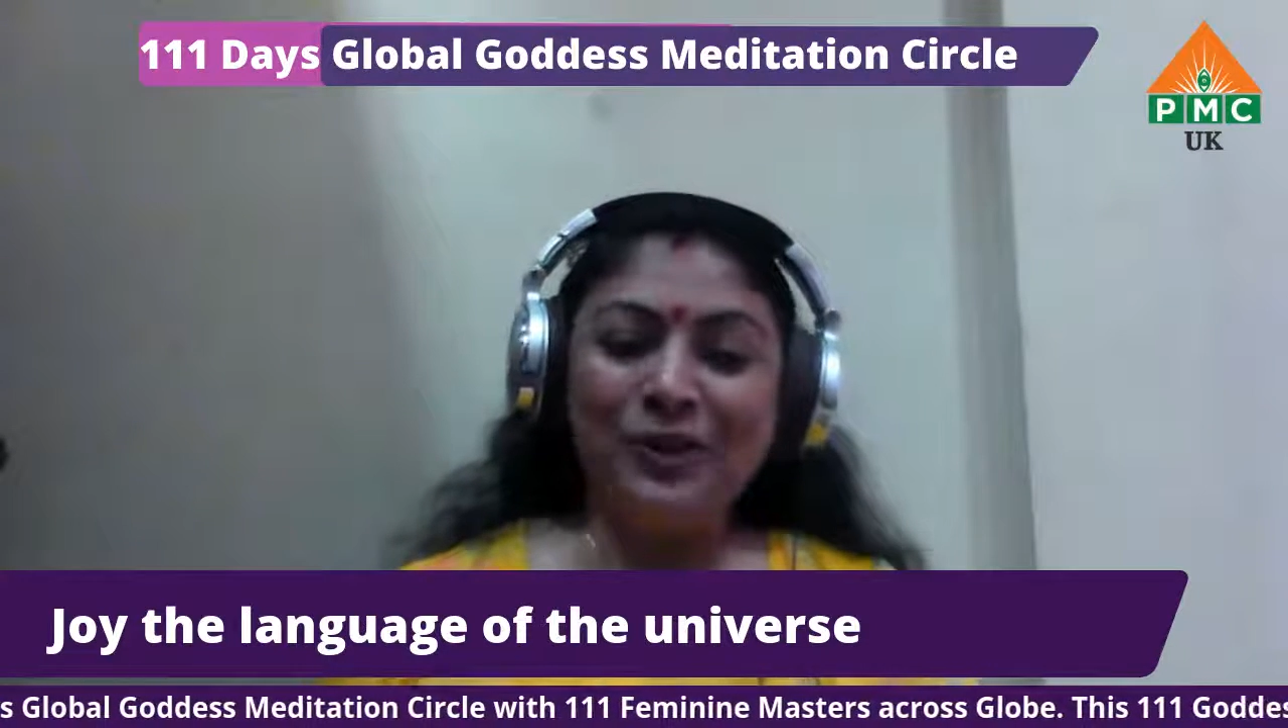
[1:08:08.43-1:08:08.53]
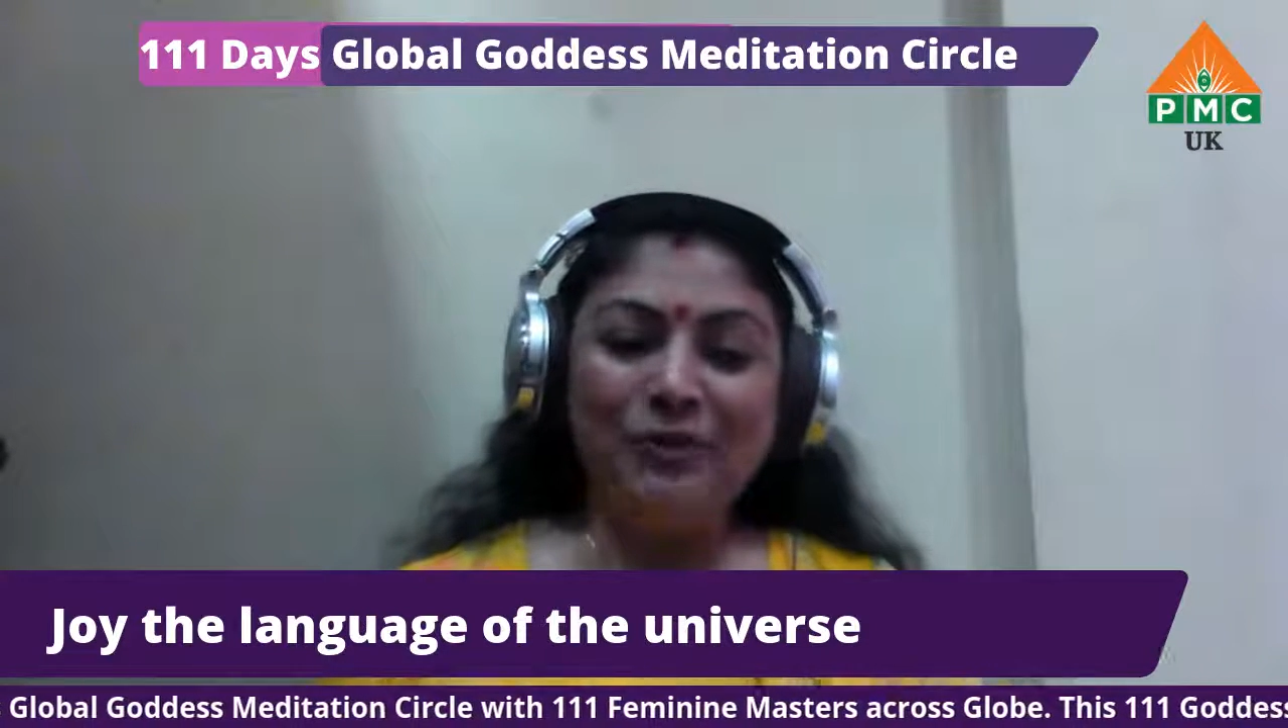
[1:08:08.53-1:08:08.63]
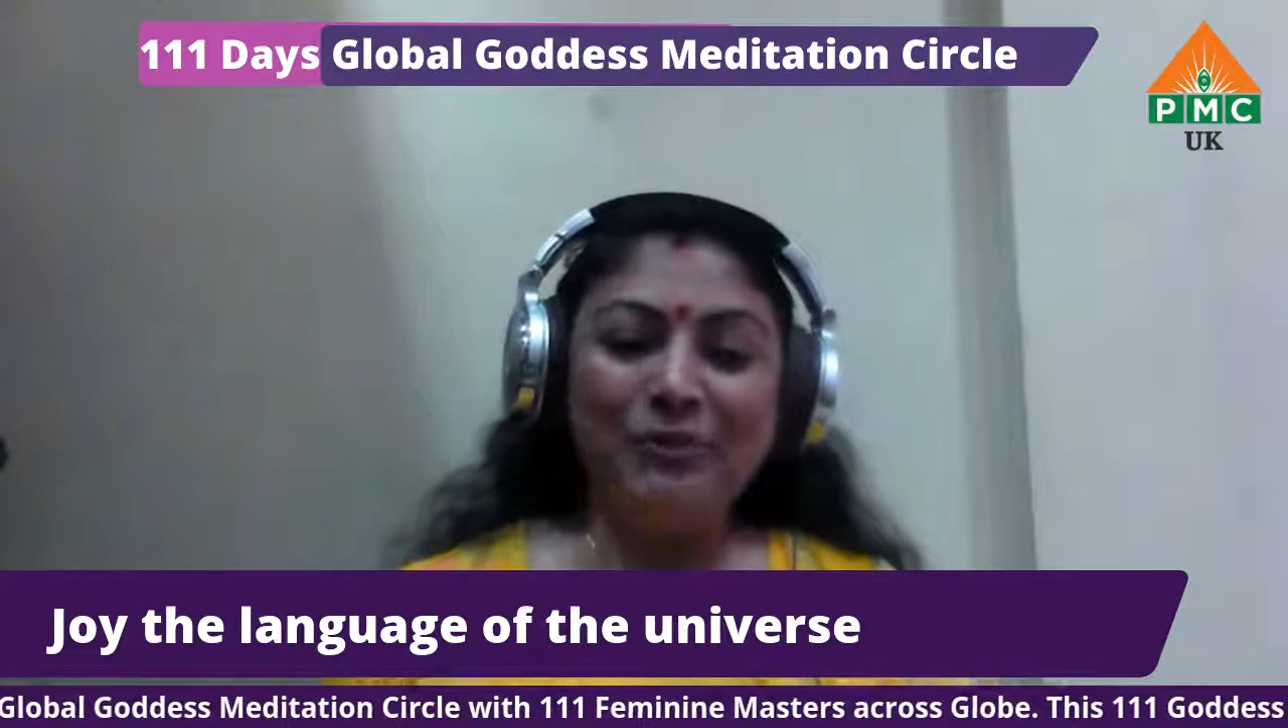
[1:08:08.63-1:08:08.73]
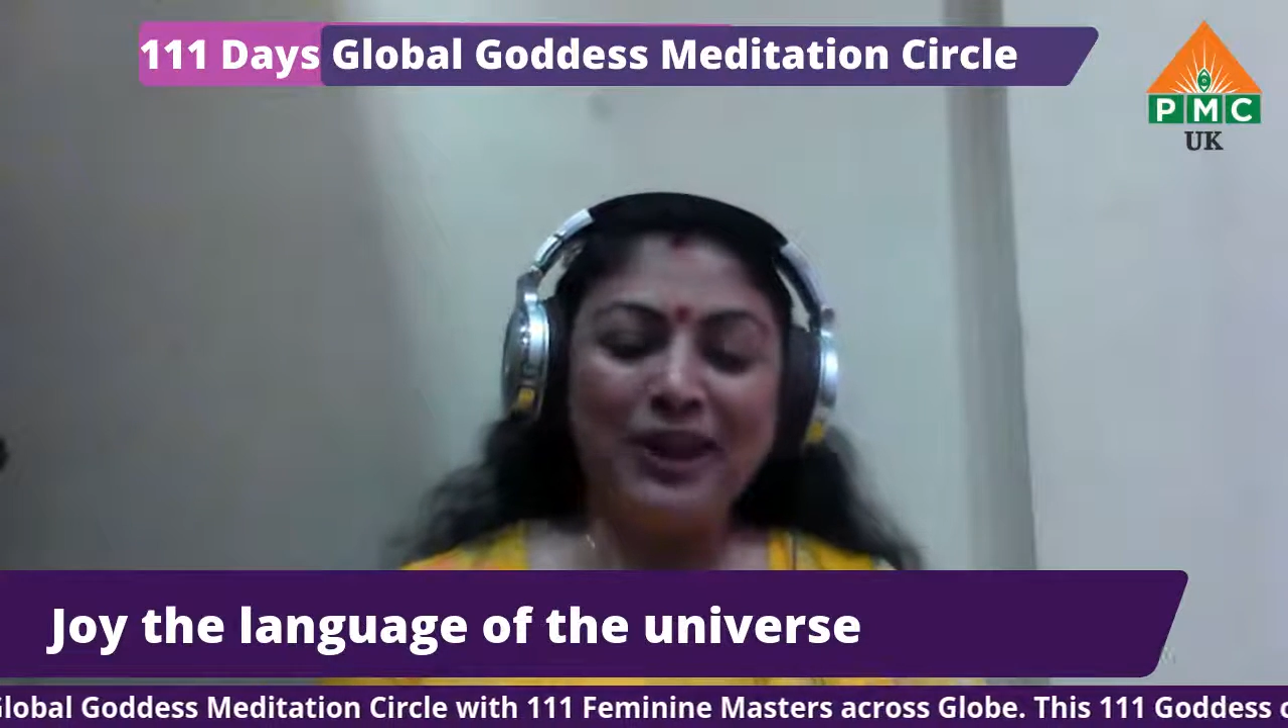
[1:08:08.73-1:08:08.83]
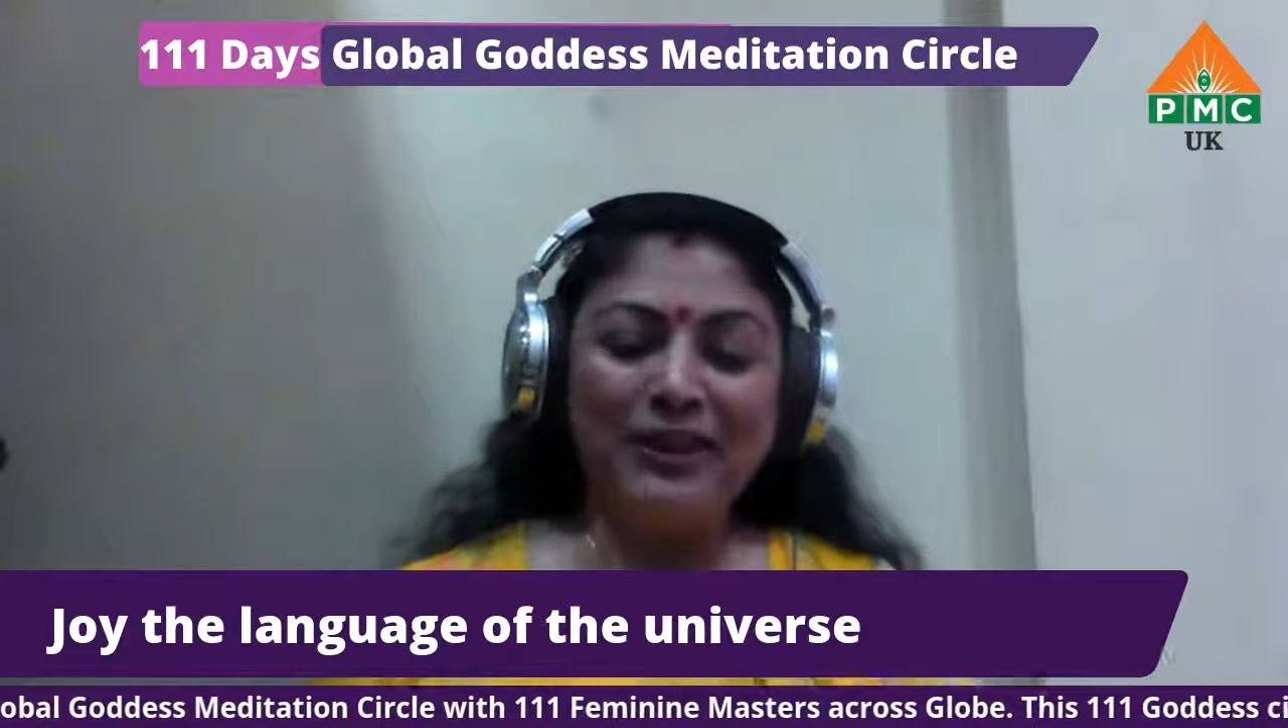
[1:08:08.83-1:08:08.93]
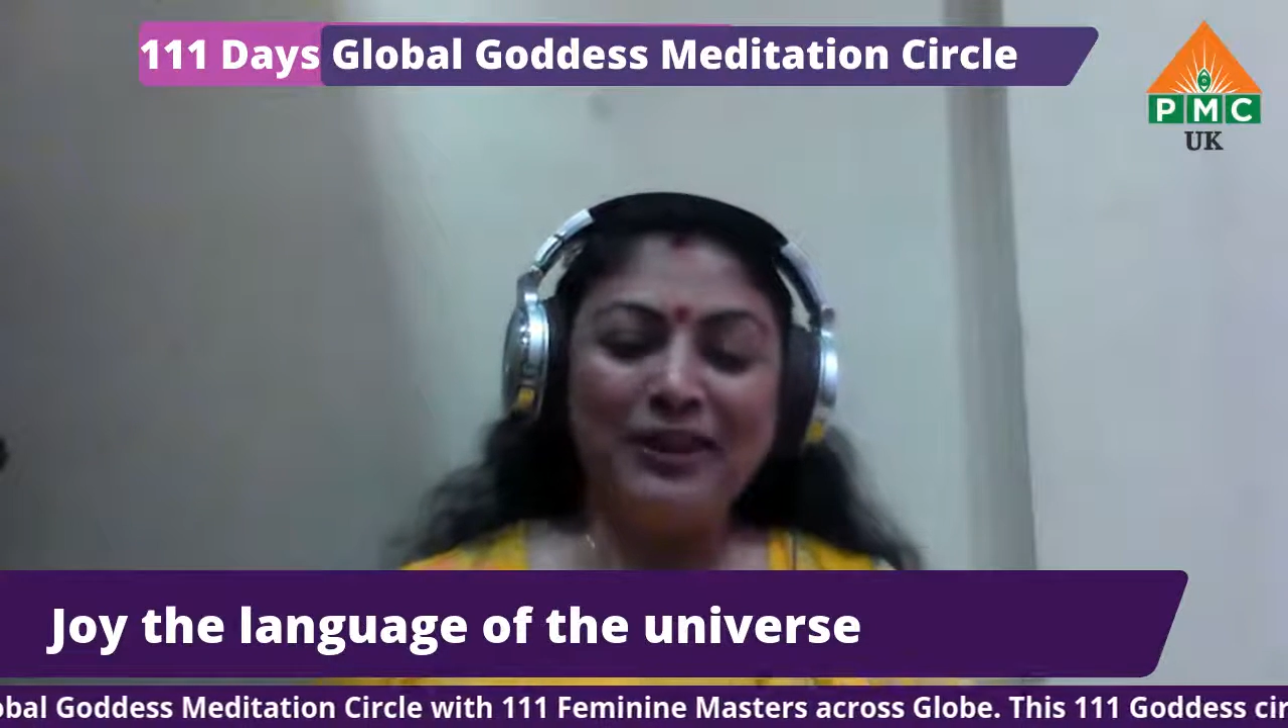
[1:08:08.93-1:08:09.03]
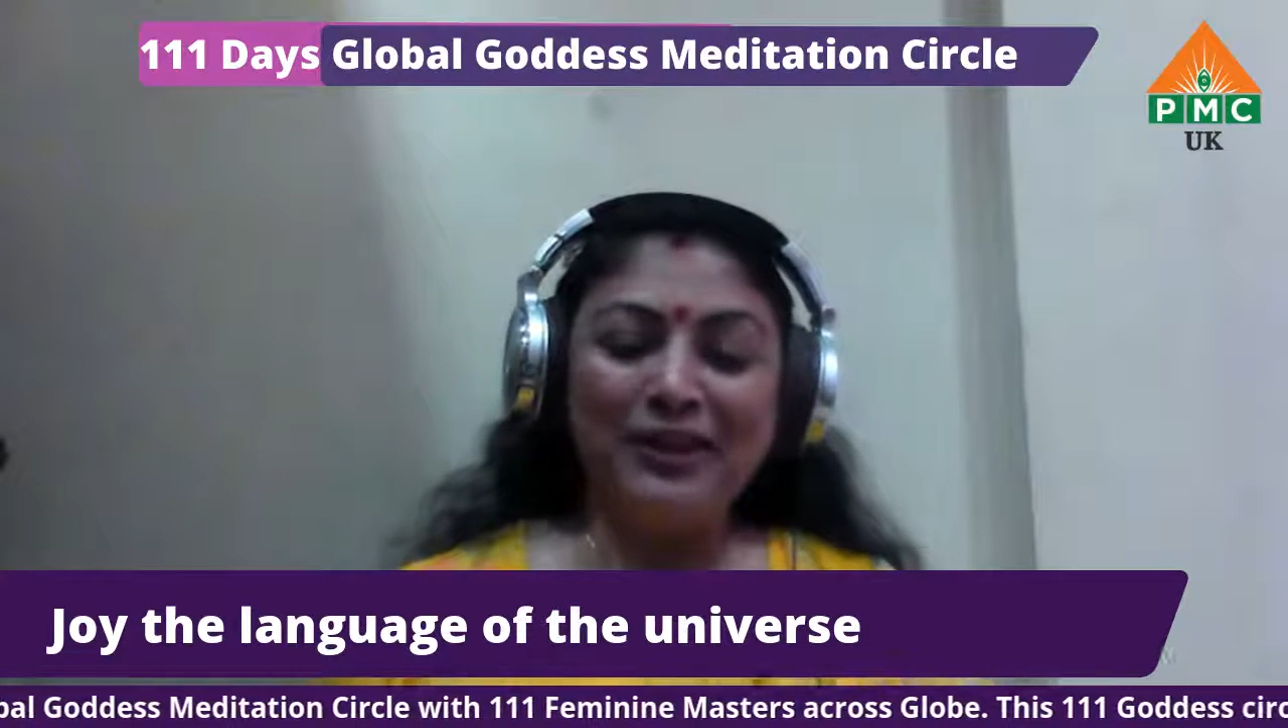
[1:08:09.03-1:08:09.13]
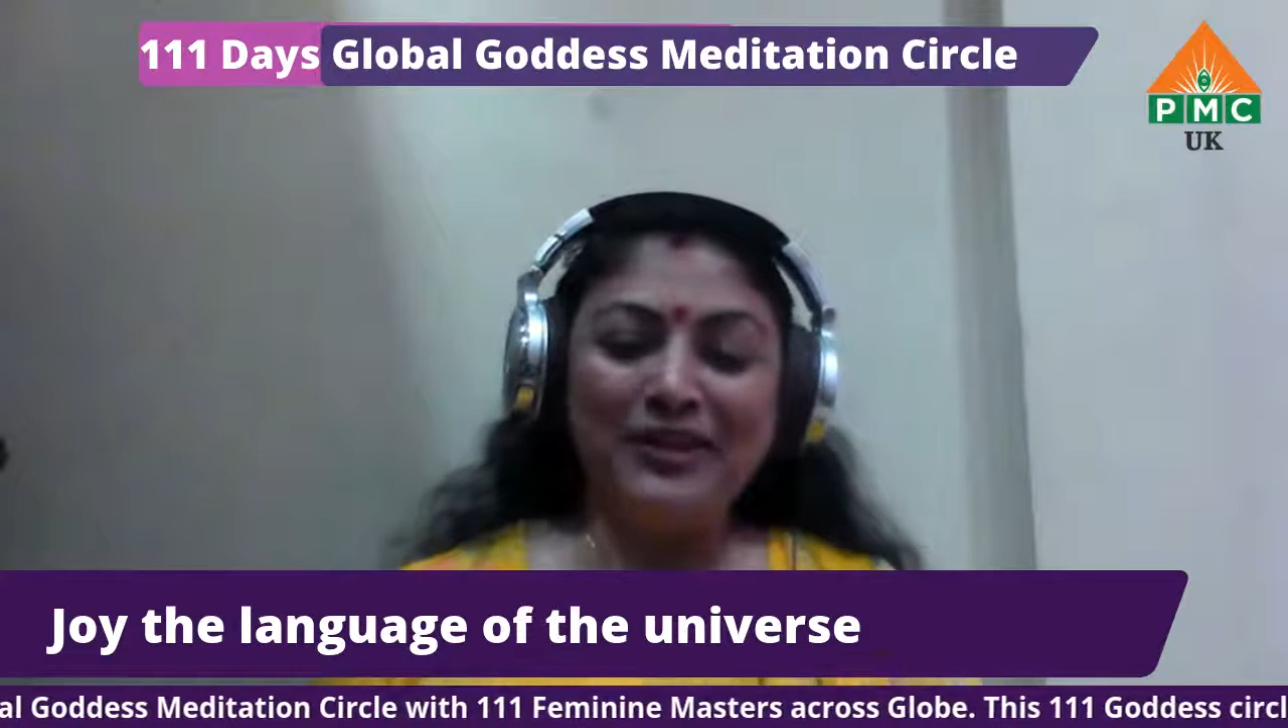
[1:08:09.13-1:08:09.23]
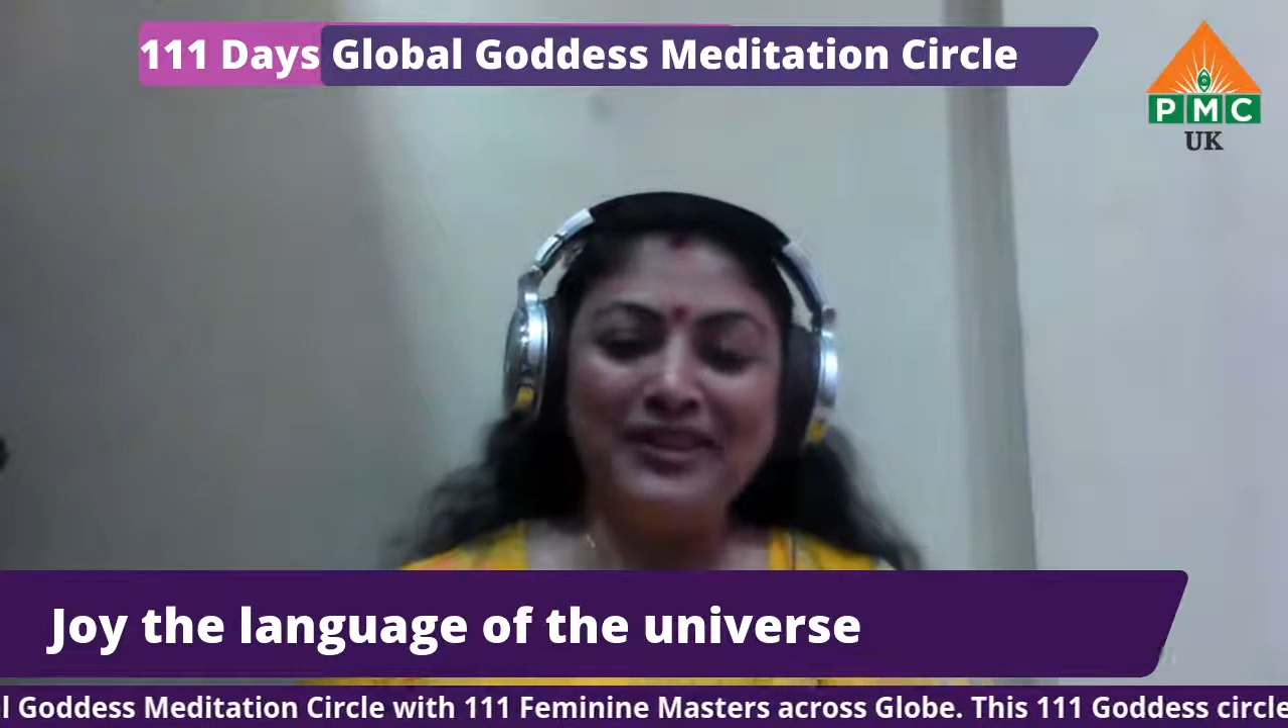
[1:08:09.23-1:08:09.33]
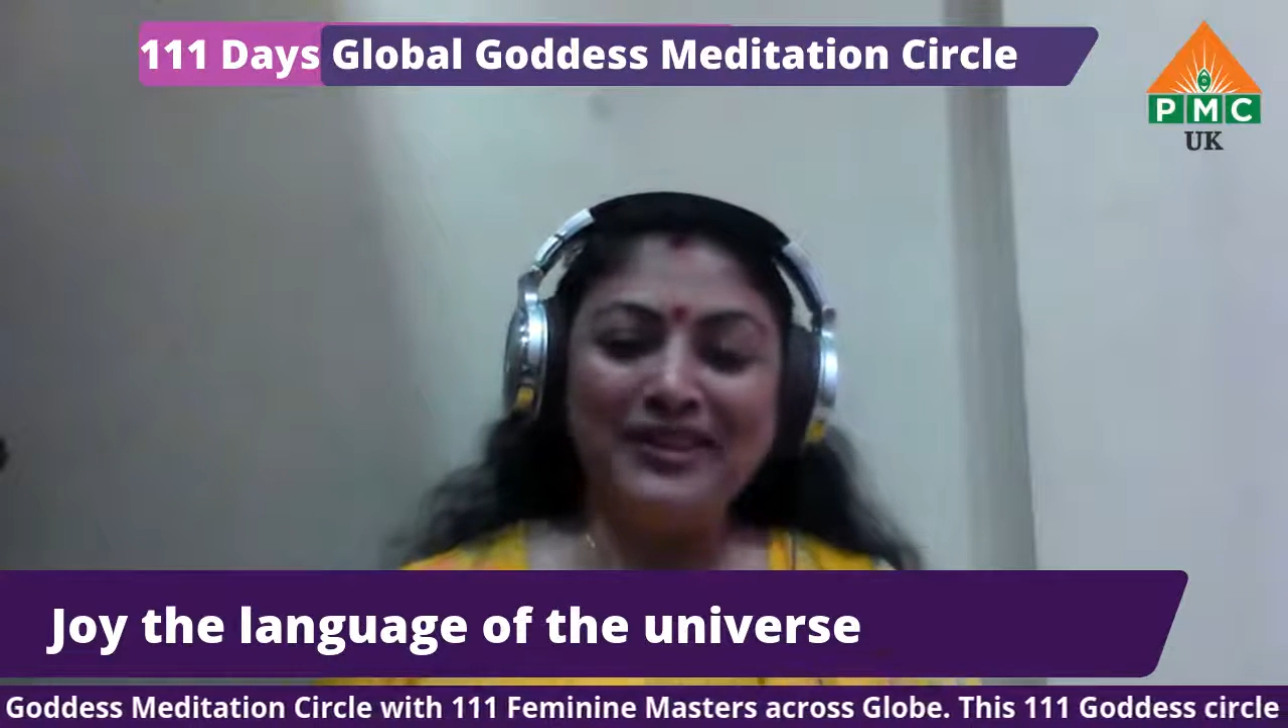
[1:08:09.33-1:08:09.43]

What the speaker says: oh my God,